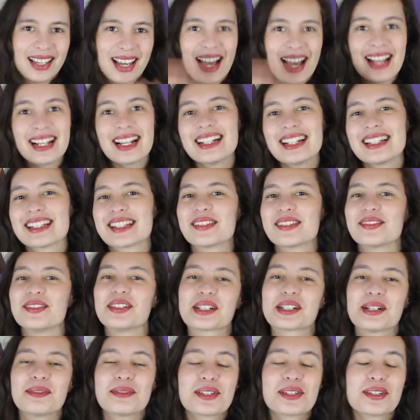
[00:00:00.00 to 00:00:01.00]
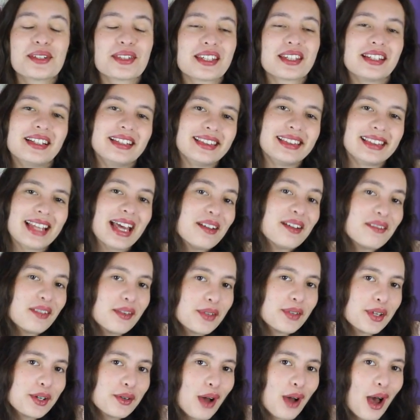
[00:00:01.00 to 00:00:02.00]
Hi guys, and welcome to the late
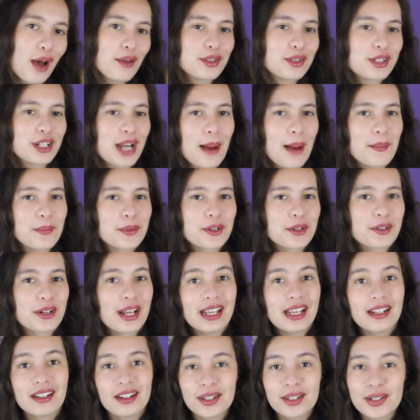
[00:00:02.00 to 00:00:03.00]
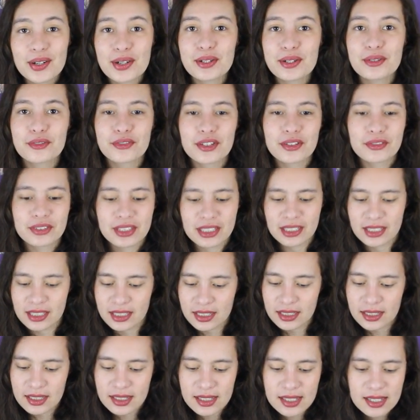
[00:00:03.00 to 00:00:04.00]
review of chapter
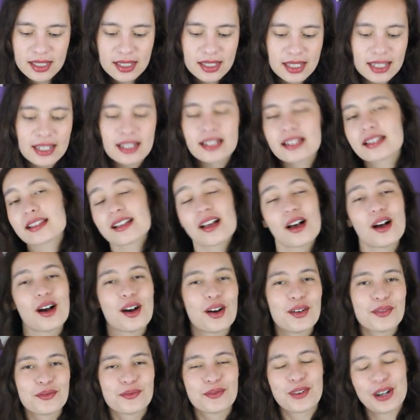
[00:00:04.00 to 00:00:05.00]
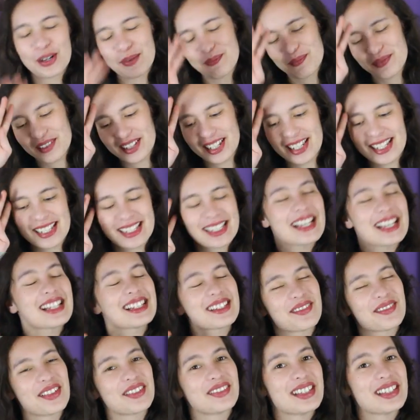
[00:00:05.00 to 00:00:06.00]
856 of One Piece.
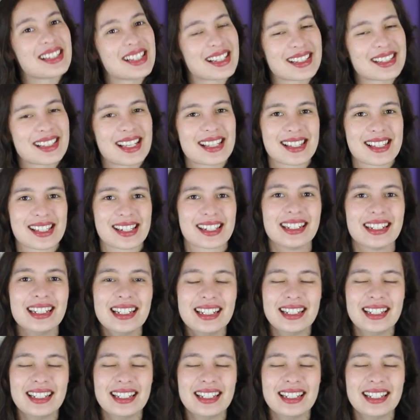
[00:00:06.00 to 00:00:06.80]
Yes, 56, that's it.